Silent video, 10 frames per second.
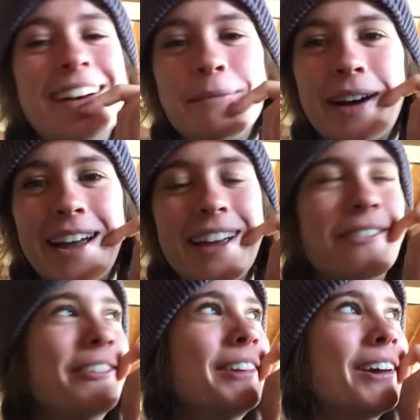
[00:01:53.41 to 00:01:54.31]
My
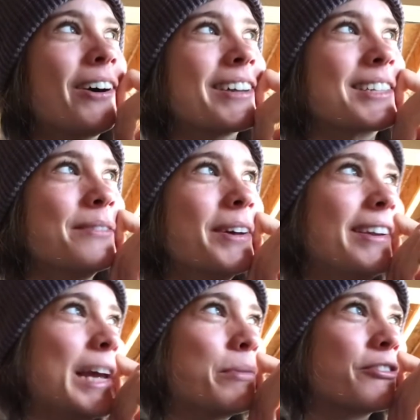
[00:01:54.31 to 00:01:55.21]
really awesome
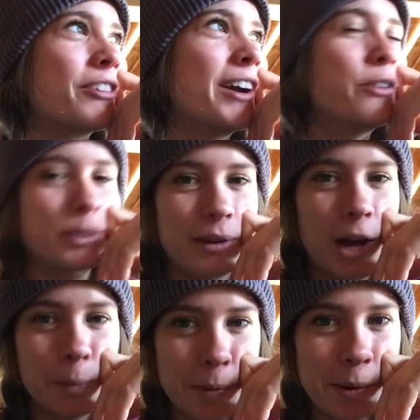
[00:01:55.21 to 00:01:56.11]
neighbor friend who's been
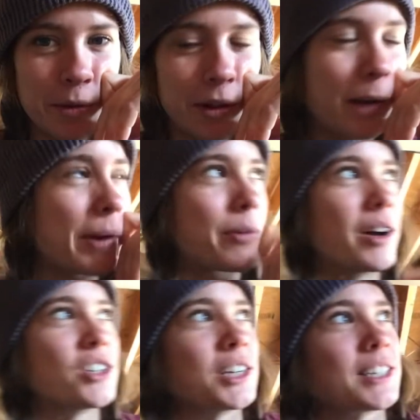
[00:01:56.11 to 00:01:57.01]
helping me with a lot of my
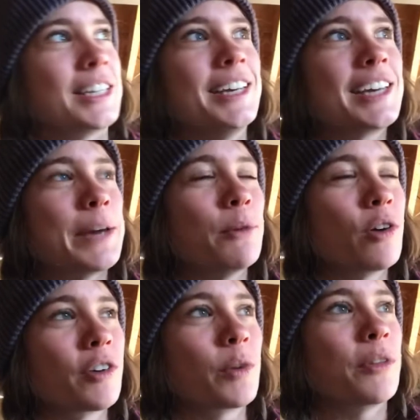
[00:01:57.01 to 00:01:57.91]
projects, he came
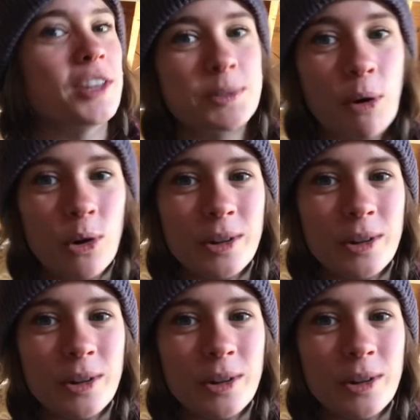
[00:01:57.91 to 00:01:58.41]
over with his pulley